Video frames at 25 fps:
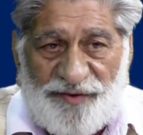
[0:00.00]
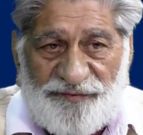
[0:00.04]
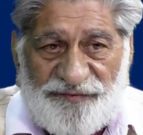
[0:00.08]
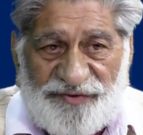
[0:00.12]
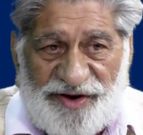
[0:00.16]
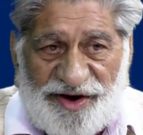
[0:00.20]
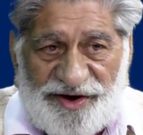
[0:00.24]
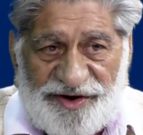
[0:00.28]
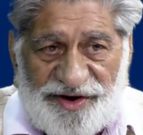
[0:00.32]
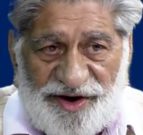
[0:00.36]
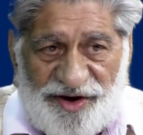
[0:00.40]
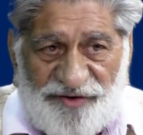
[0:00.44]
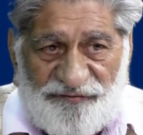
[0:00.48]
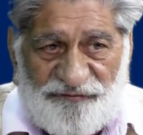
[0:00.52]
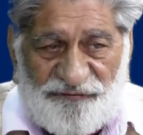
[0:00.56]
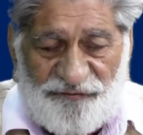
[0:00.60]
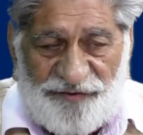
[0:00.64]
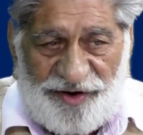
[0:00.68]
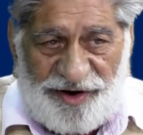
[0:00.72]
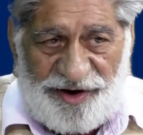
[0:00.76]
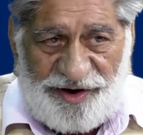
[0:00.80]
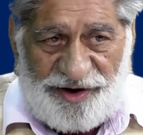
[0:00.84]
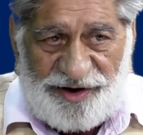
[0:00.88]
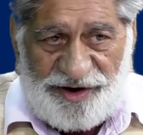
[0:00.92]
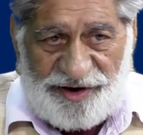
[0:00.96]
that if
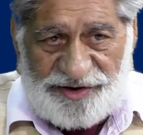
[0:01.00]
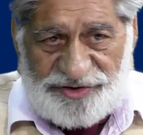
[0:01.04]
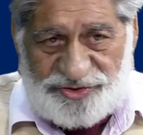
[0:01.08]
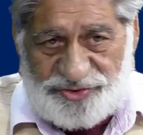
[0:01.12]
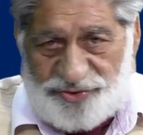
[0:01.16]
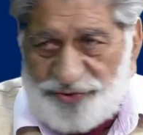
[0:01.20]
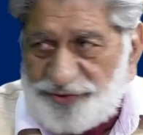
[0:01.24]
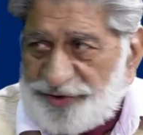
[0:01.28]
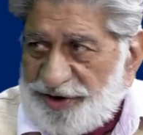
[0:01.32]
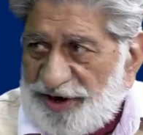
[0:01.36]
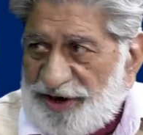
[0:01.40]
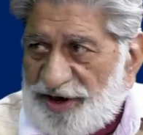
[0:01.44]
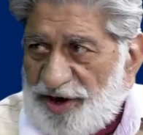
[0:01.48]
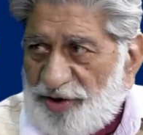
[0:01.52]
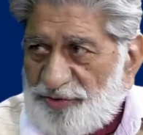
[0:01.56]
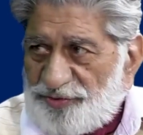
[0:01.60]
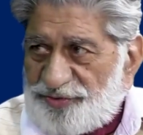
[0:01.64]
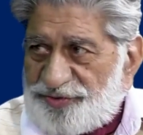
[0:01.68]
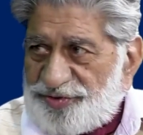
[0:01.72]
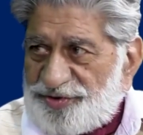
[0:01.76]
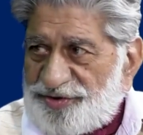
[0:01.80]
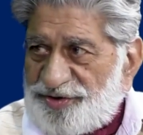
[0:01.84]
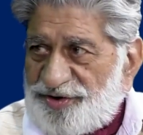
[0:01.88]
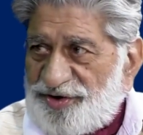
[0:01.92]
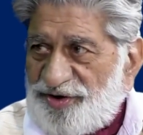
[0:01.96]
Indians you take out
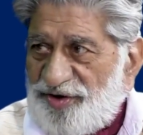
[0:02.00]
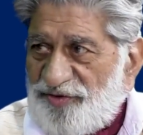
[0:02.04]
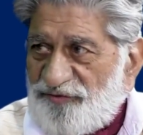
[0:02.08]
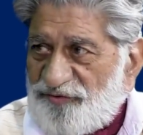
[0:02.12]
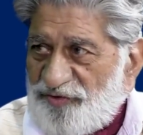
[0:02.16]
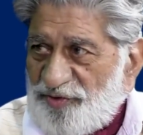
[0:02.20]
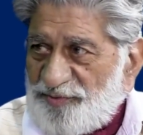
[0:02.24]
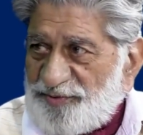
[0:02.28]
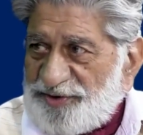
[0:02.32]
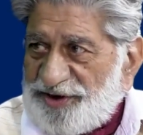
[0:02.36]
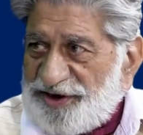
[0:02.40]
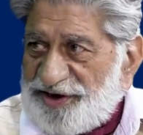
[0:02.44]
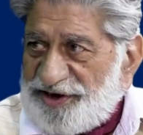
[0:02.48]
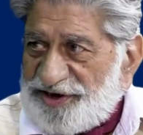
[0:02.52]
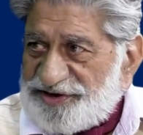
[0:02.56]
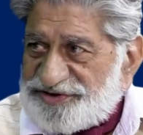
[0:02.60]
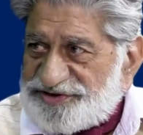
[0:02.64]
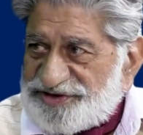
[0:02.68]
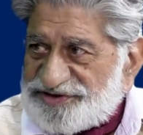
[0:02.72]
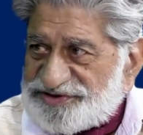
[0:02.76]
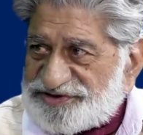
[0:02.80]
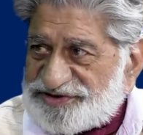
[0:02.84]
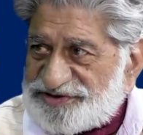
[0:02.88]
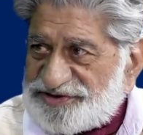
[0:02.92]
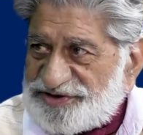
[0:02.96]
from the
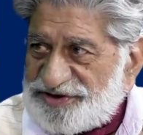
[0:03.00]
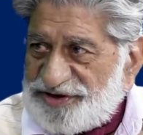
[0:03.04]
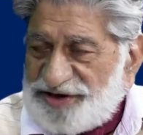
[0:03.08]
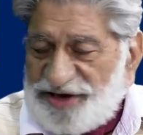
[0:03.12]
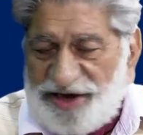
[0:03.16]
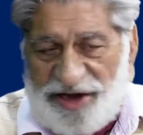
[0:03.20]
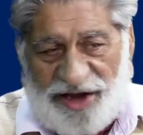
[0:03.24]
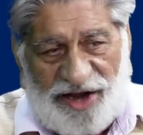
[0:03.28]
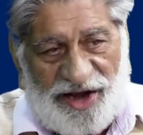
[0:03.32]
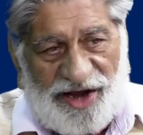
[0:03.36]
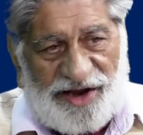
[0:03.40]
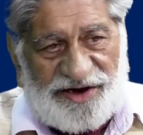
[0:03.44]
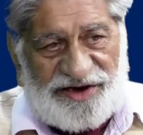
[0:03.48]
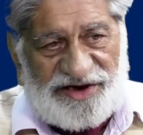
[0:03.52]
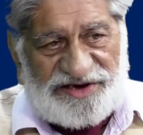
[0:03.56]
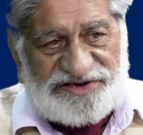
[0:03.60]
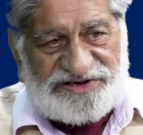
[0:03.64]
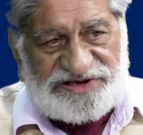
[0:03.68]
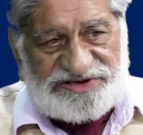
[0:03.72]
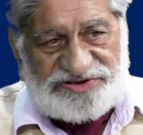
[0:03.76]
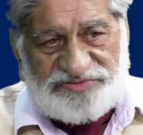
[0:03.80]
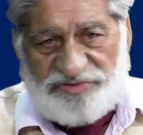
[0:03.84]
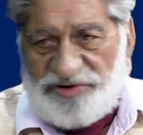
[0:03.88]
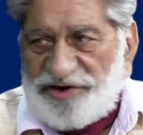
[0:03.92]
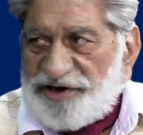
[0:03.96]

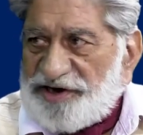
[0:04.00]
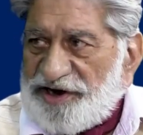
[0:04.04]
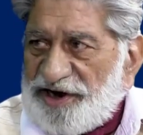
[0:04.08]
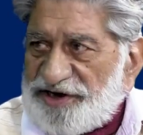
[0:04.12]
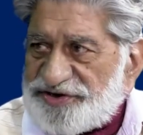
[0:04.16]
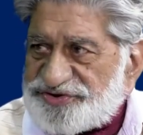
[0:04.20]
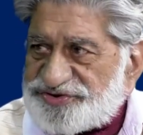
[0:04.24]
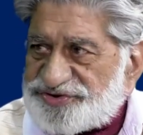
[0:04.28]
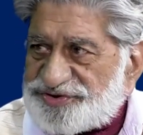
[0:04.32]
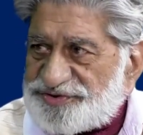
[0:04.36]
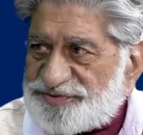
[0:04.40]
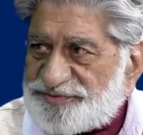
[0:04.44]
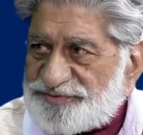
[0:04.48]
NHS will crash.